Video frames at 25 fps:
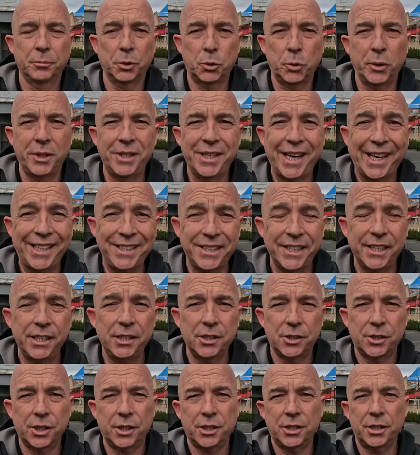Between
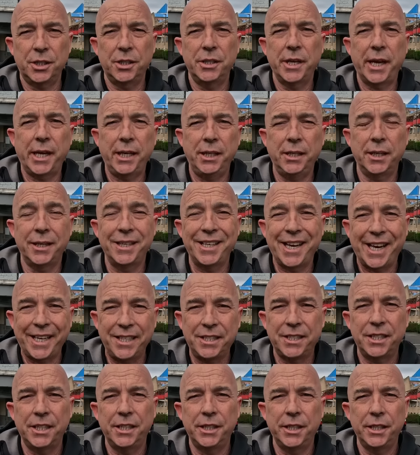1969 and
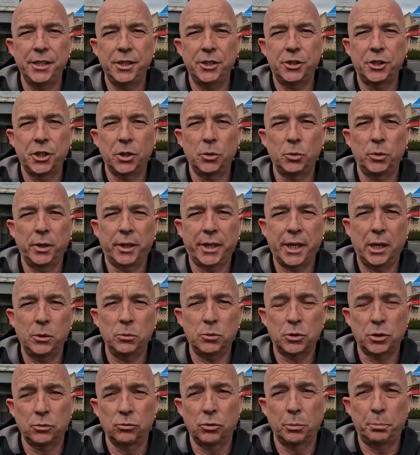1982, the
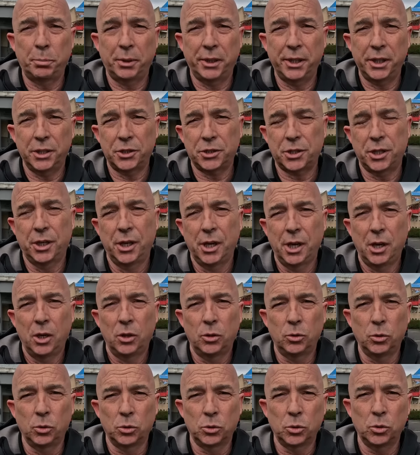council replaced
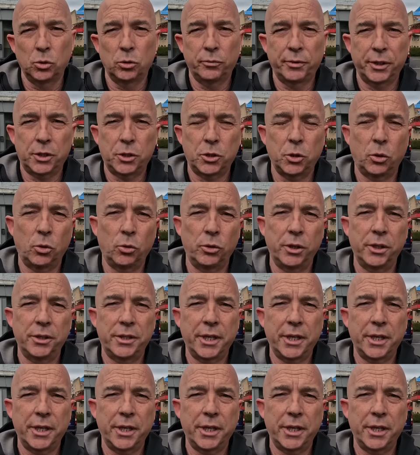those old Victorian